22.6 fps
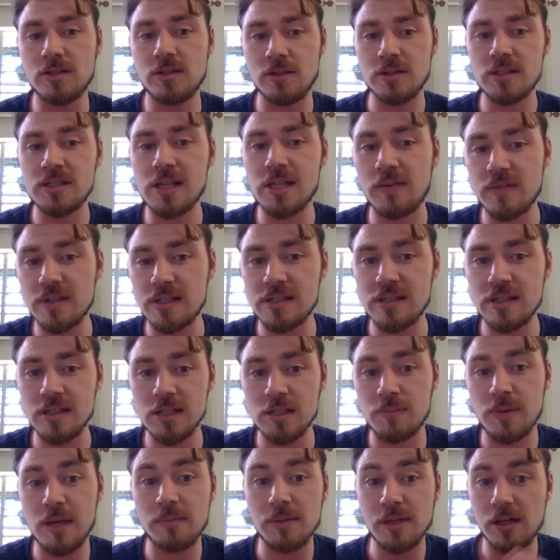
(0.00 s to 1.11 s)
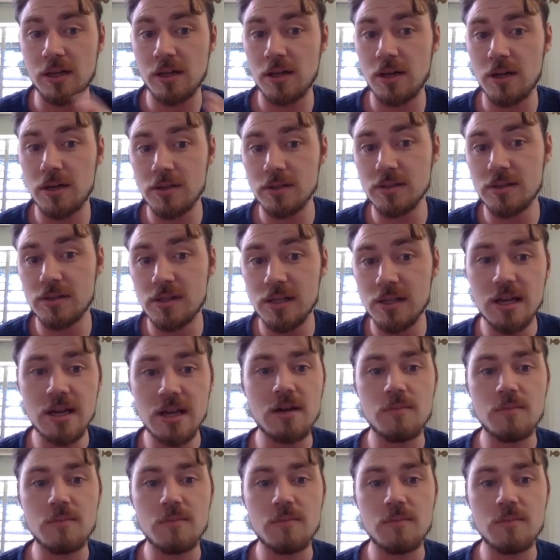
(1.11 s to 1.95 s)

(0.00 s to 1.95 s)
you know, Seven Sins may be closed,